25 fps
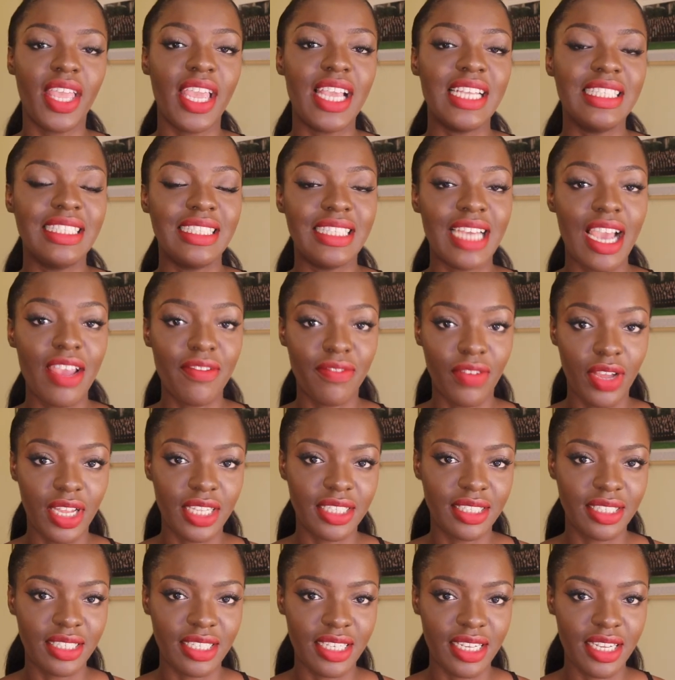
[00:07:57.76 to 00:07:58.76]
is
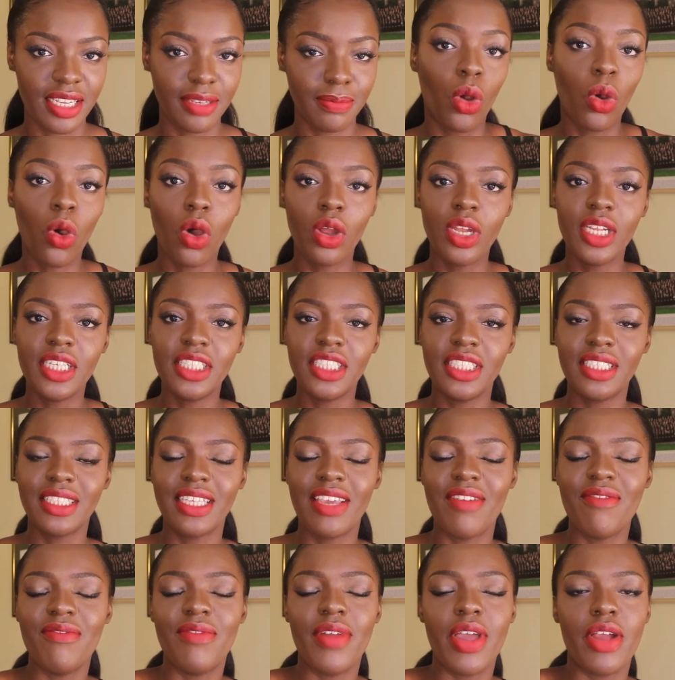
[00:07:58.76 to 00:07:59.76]
diversity. Colleges
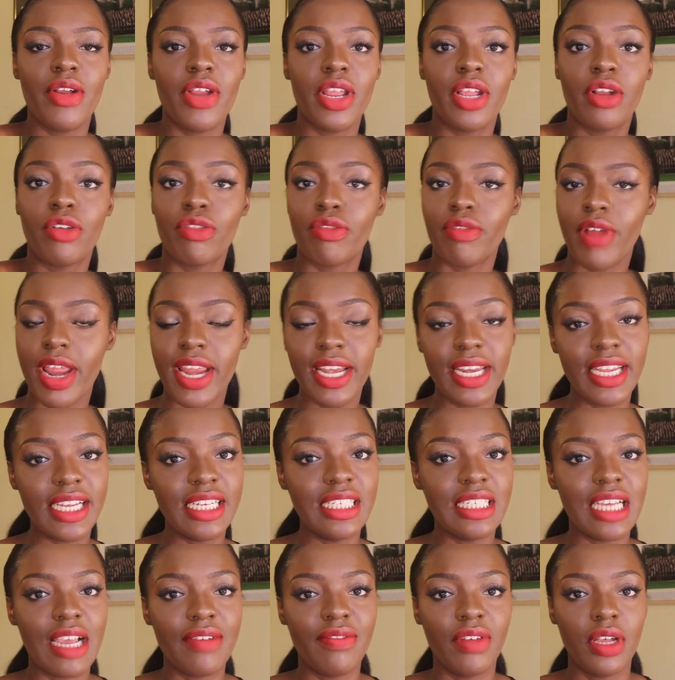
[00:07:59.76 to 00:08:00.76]
can vary greatly
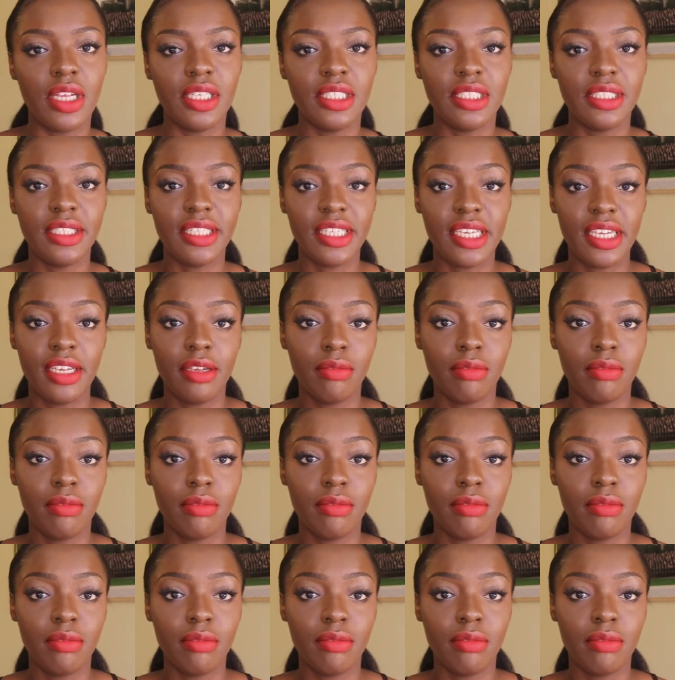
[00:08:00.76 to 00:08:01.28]
in diversity